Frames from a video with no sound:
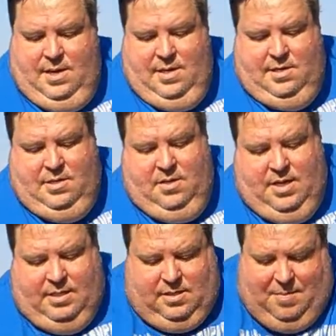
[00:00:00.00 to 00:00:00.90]
Now to
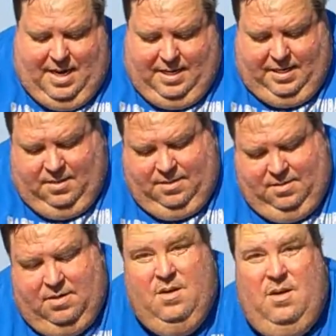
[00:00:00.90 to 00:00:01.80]
this I'm adding
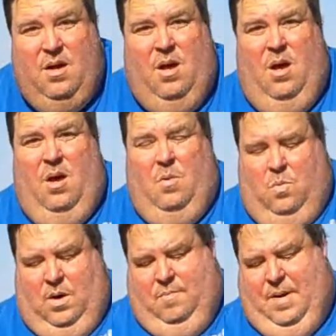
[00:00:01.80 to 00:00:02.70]

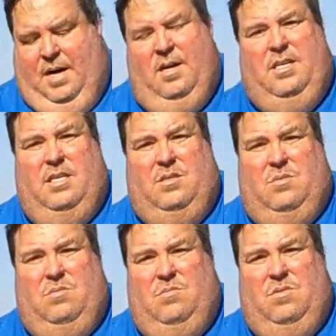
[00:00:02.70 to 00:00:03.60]
1 pound of just
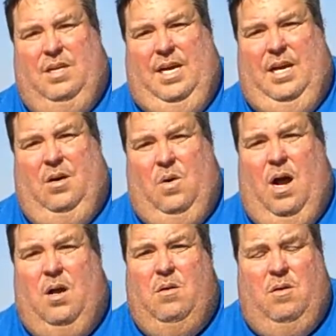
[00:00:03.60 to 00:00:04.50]
lean
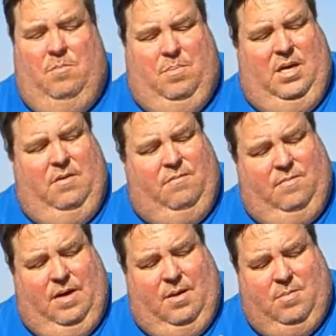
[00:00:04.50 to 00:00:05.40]
ground beef
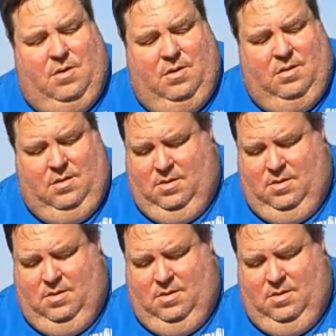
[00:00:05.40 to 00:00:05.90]
hamburger